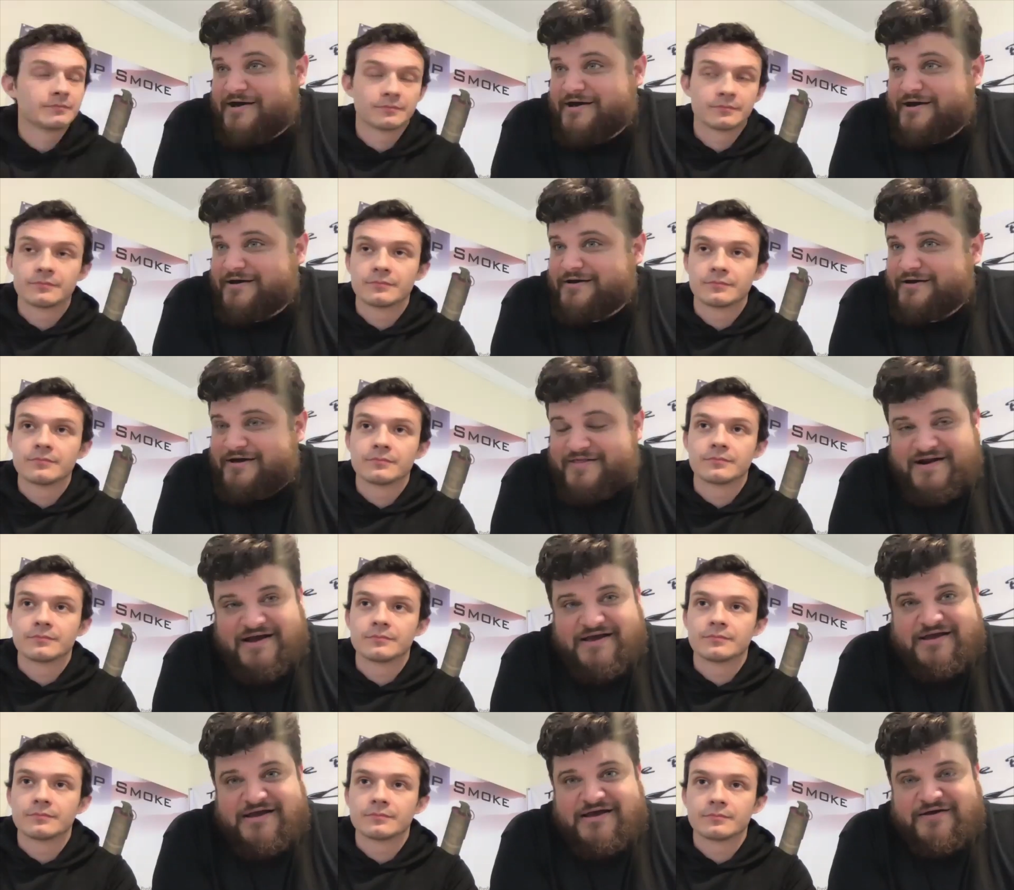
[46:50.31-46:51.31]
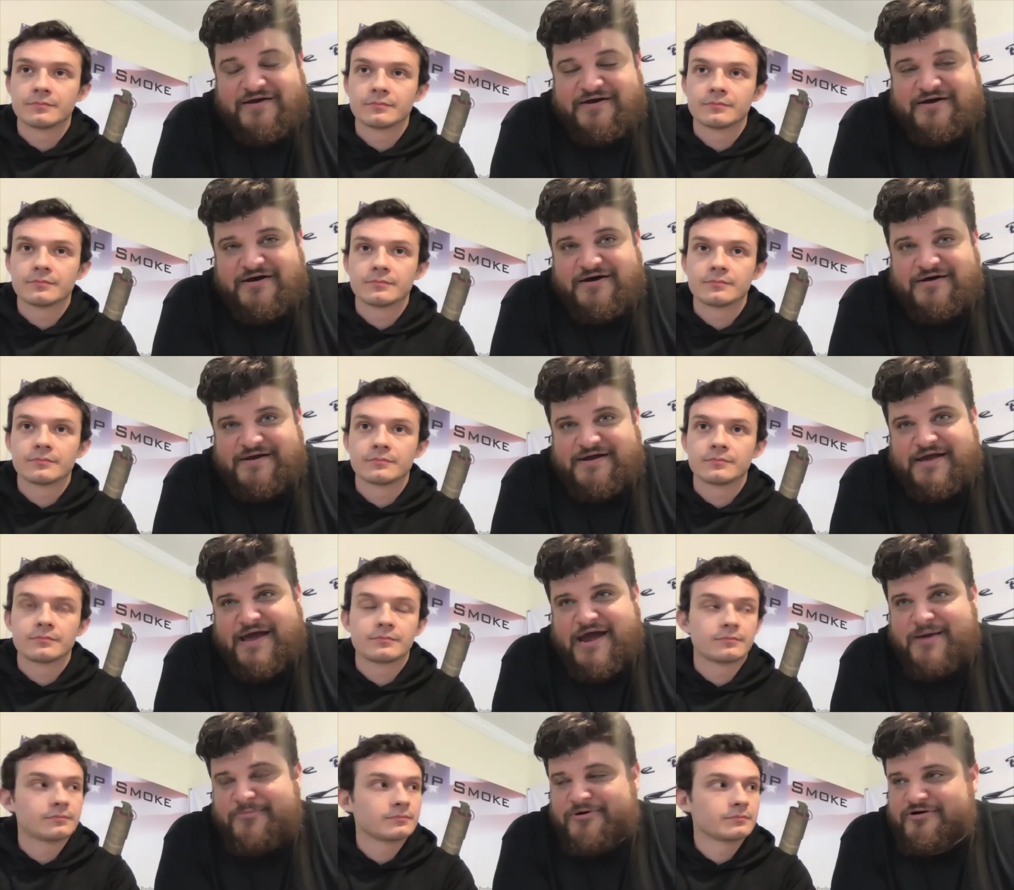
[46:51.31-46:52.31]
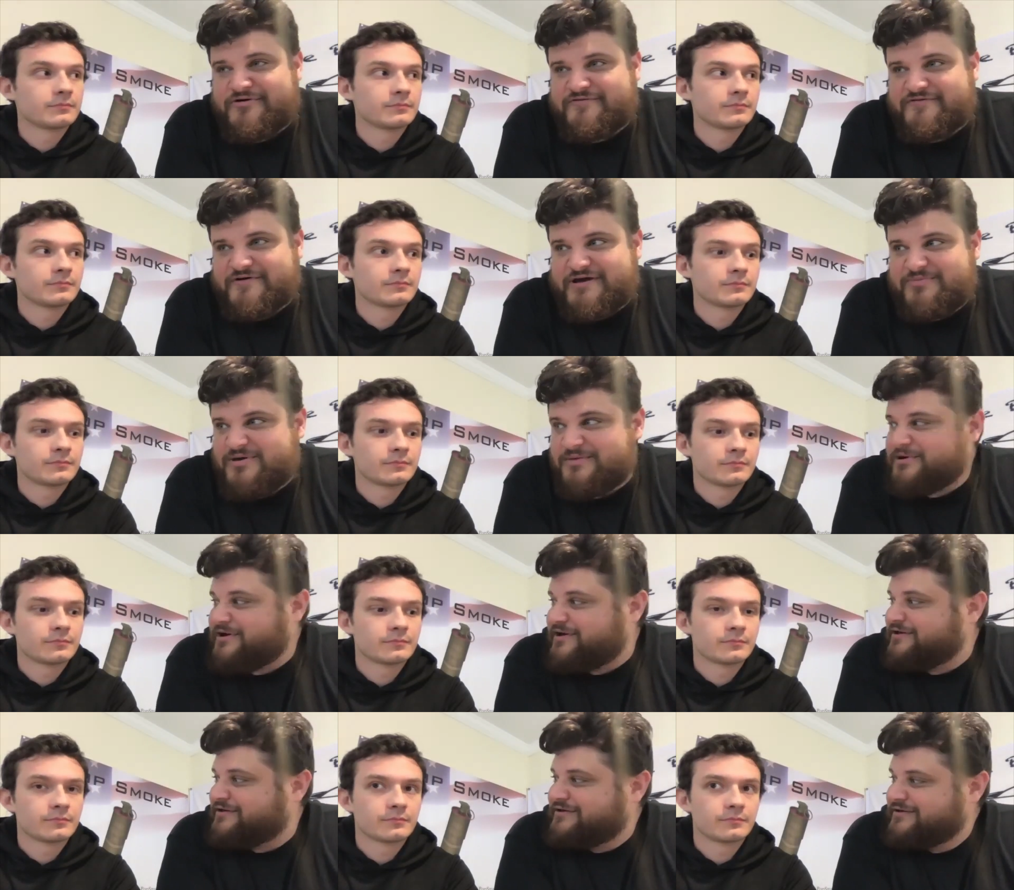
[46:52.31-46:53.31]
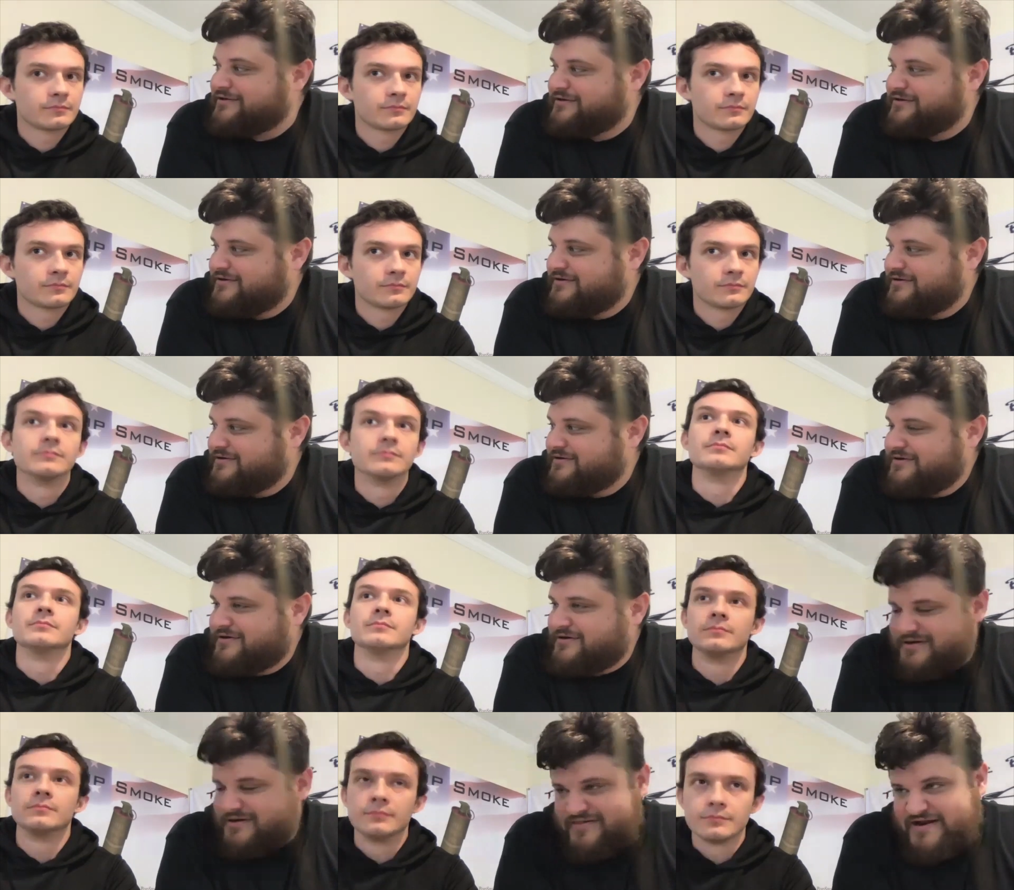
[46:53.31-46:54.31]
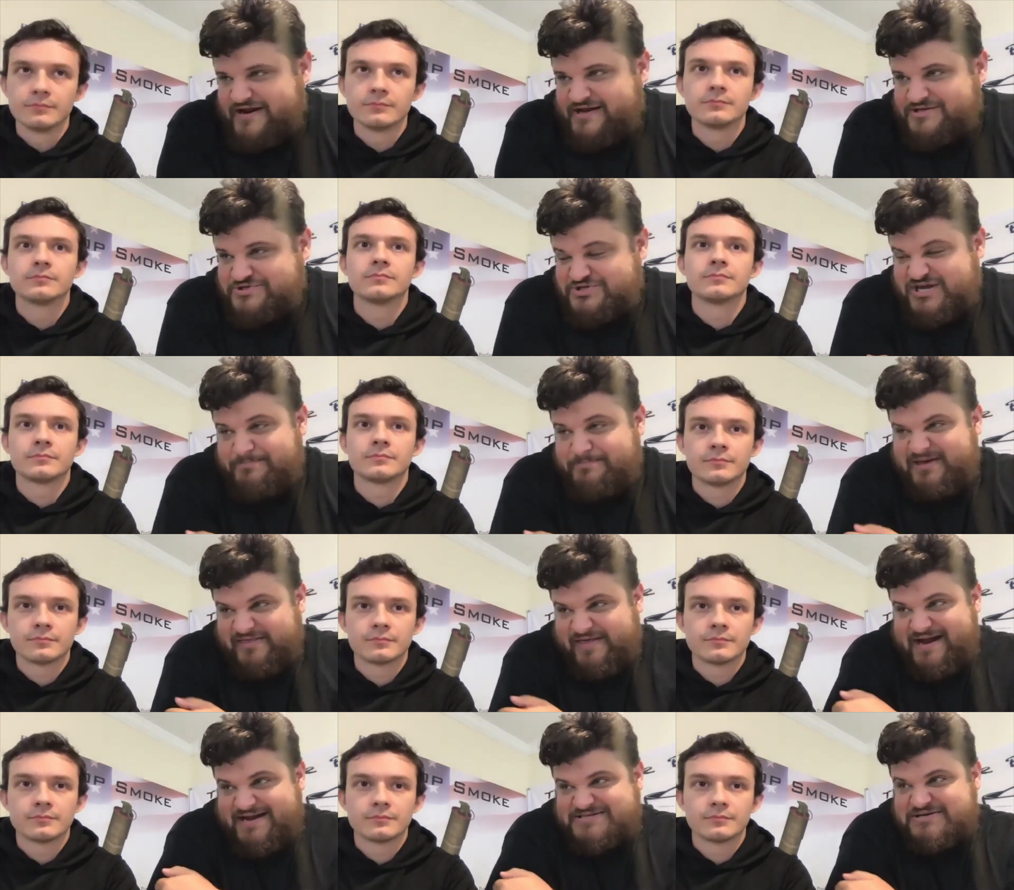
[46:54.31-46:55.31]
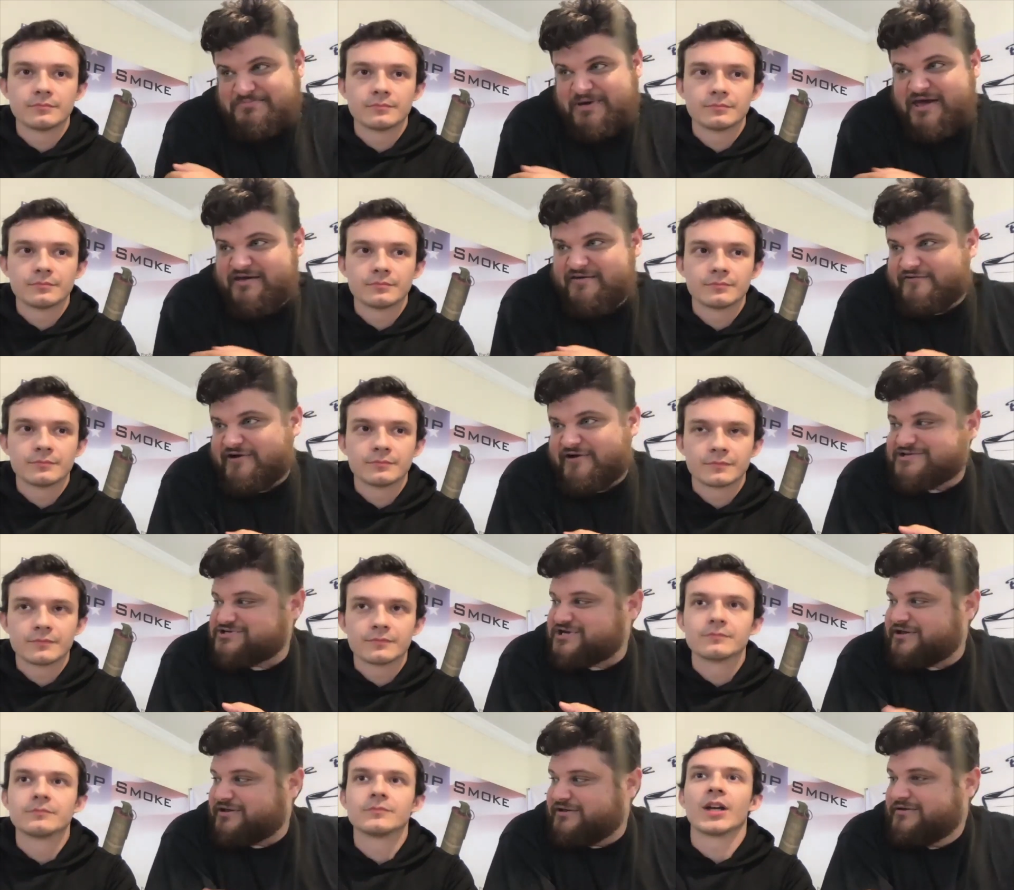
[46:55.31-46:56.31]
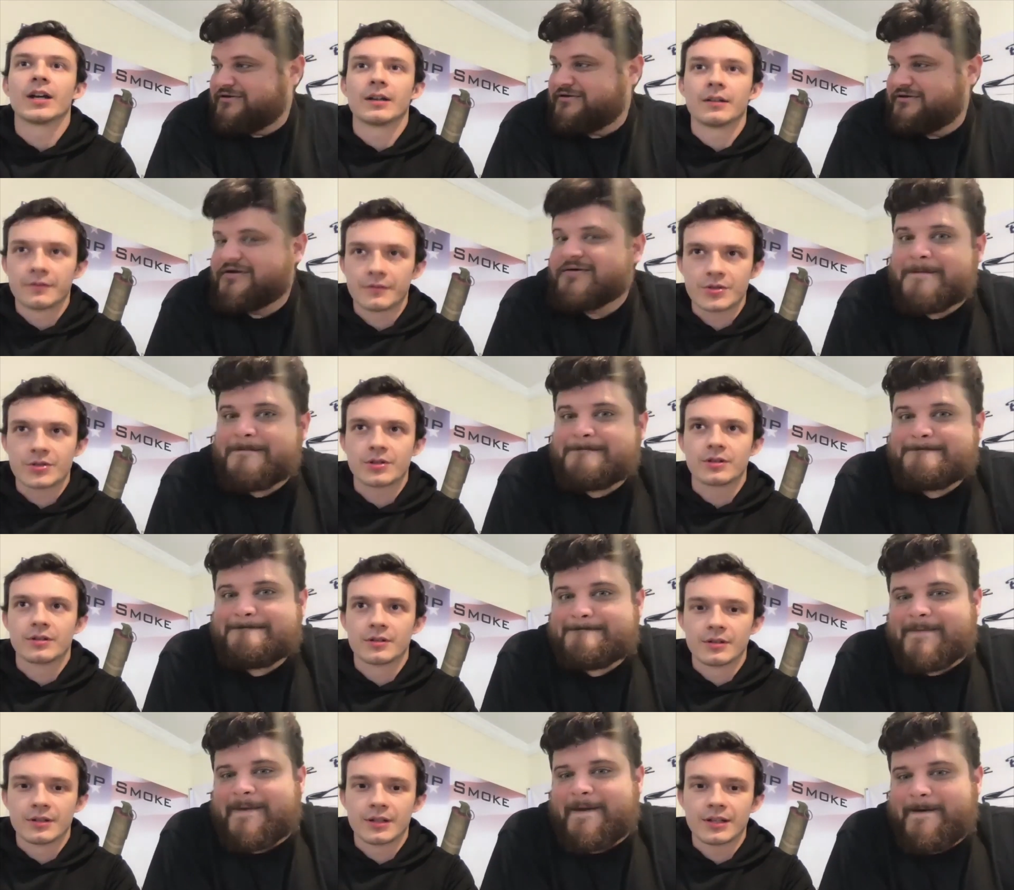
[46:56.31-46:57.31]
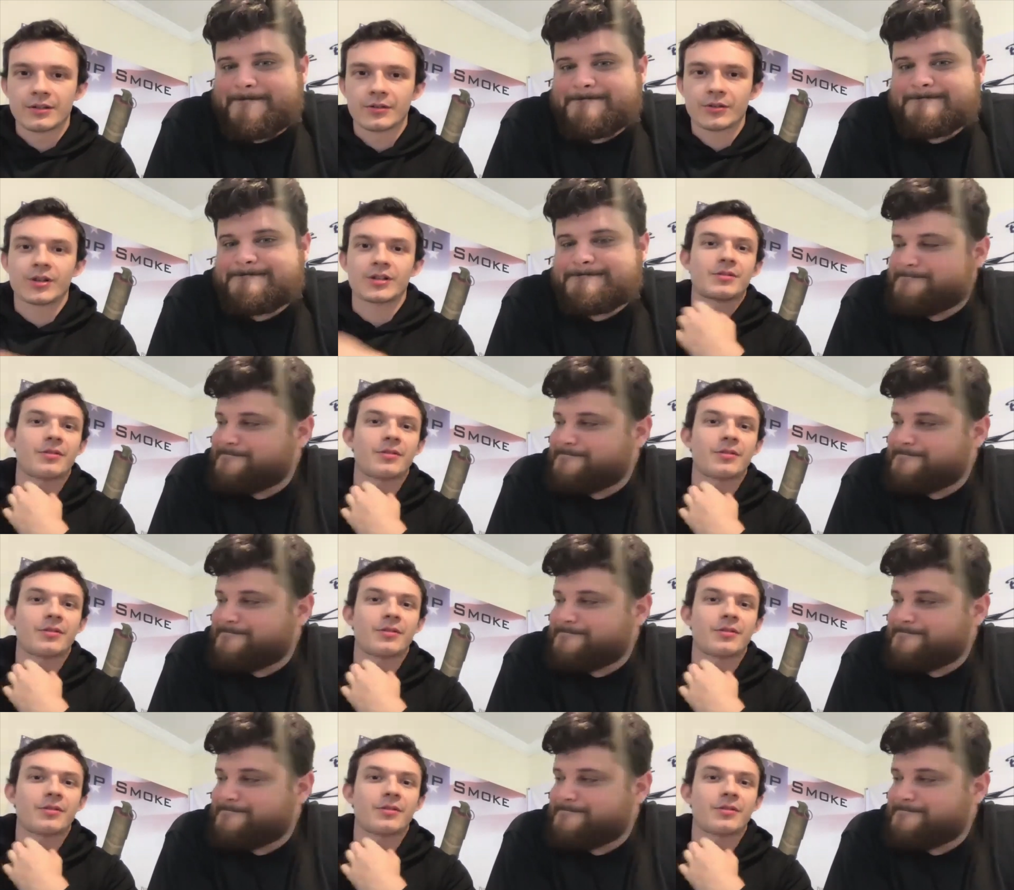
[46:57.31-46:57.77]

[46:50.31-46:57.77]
Speaker 1: yeah. And then I can get like a uh, like a camera for EP Mike Mm. And then I can just get be that as it may for AJ. Yeah, for sure. Yeah. Across